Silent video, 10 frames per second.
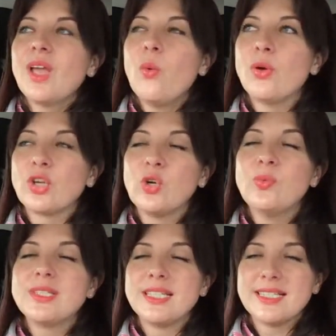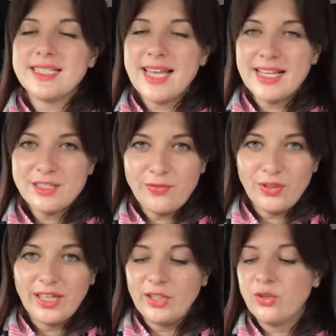with whom we
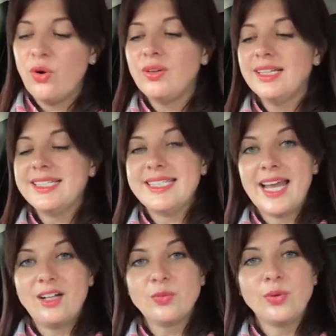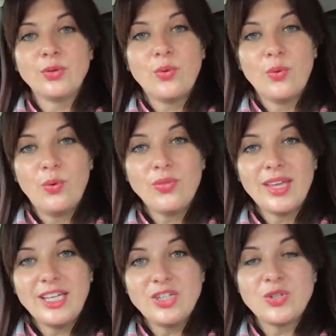successfully not only dealt with all
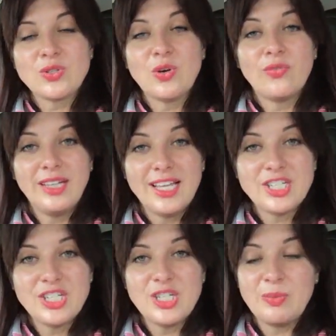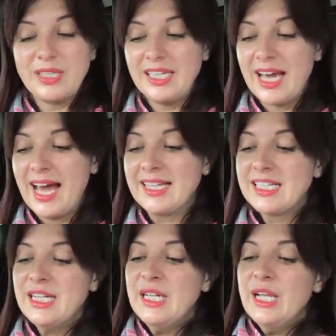the issues of relationship he had,
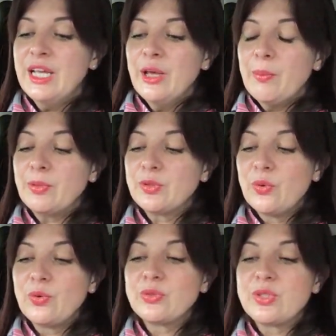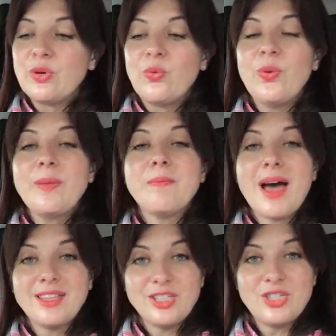but also we
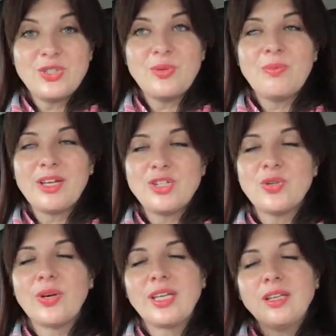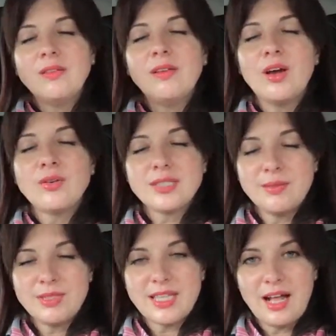managed to make sure he knows
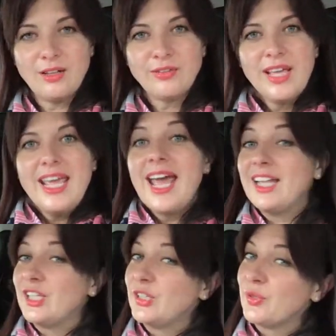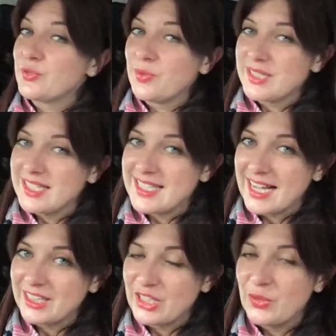himself and he knows what
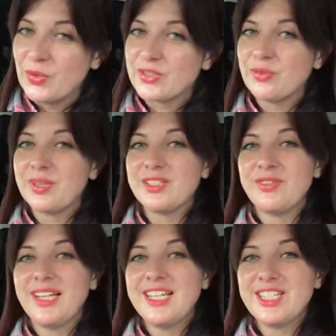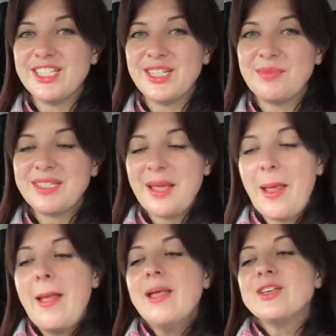exactly he wants from his relationships.
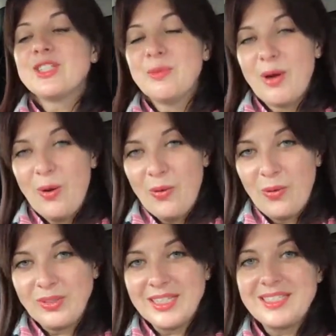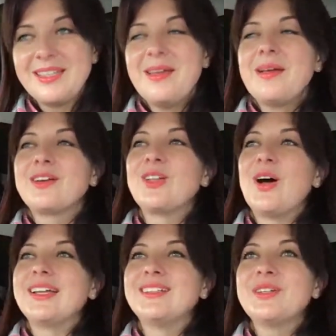So my oldest
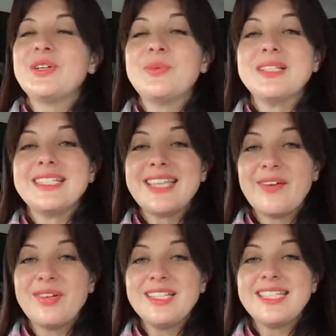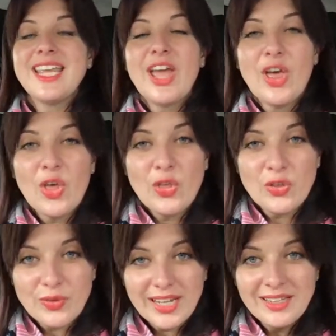client, who was
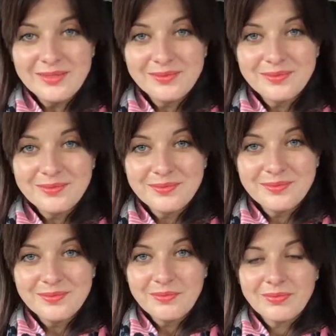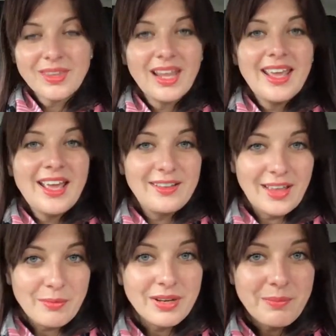73,
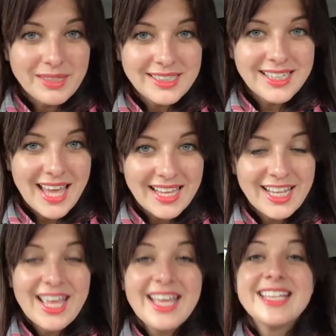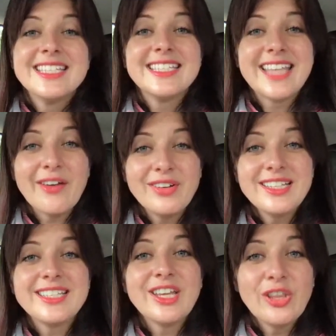let me repeat it again,
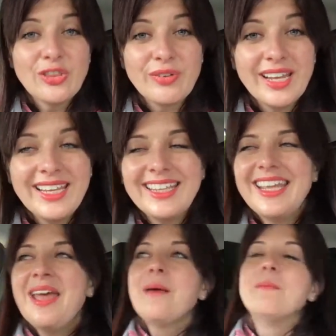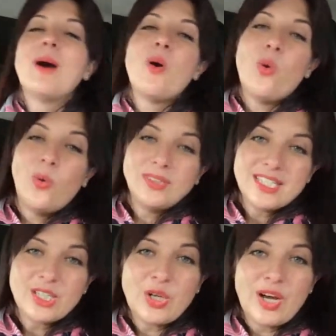73, my
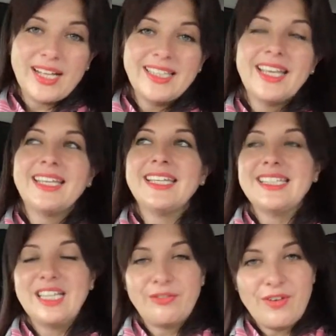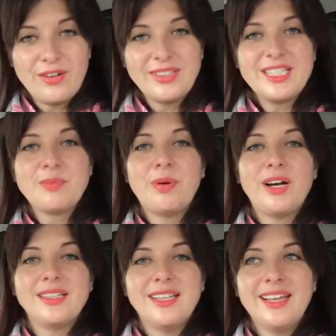oldest client, he did find his
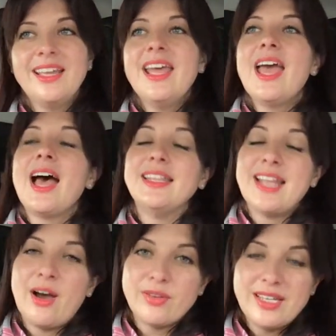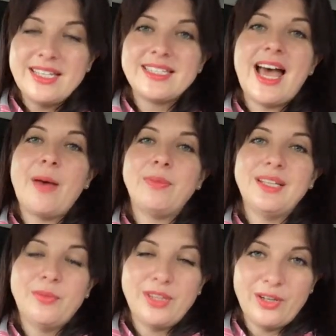partner and now he is
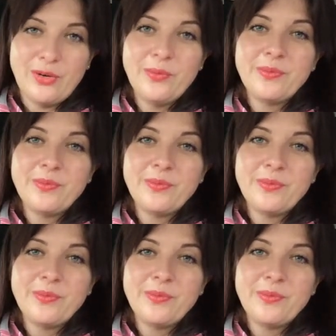happily with her.